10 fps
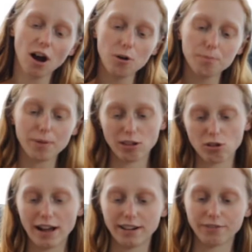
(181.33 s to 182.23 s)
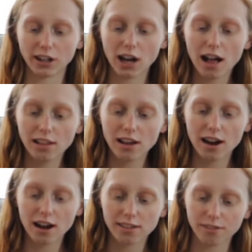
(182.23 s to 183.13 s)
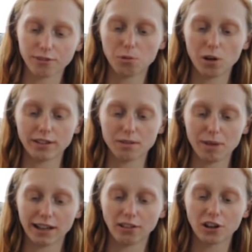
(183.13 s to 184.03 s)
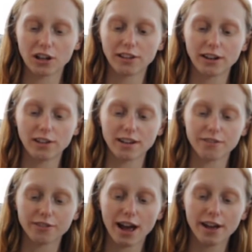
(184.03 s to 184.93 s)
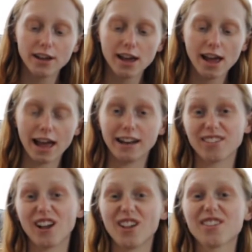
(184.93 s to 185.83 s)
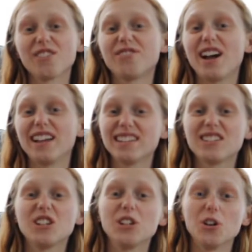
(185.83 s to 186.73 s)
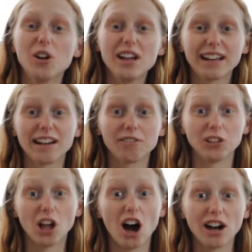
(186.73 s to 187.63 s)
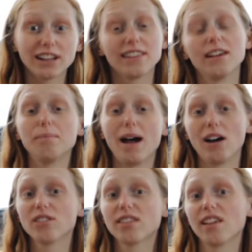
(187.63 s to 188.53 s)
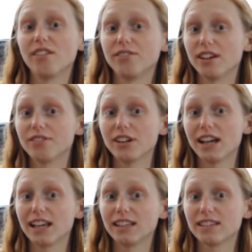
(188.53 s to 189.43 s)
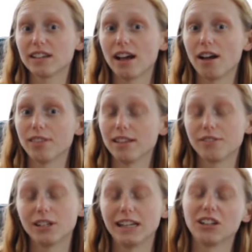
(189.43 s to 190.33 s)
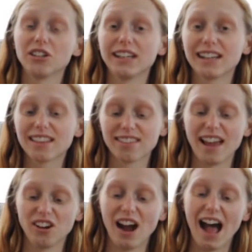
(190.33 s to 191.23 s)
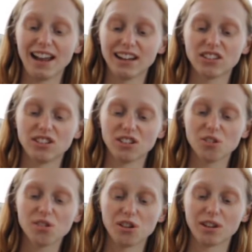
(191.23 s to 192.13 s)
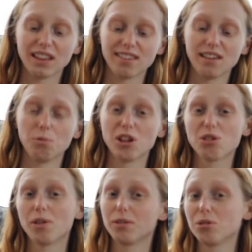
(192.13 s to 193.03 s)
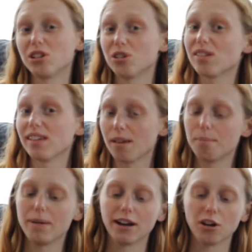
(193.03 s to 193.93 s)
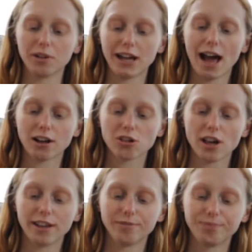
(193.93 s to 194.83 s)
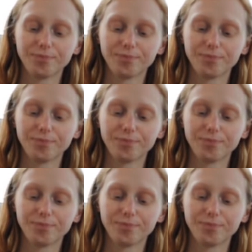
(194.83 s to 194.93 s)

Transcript: soap and try different colors if you want to make it look a little different. And it's also fun to kind of log the amounts of the different ingredients that you're adding to, so you can see which one produces a bigger reaction.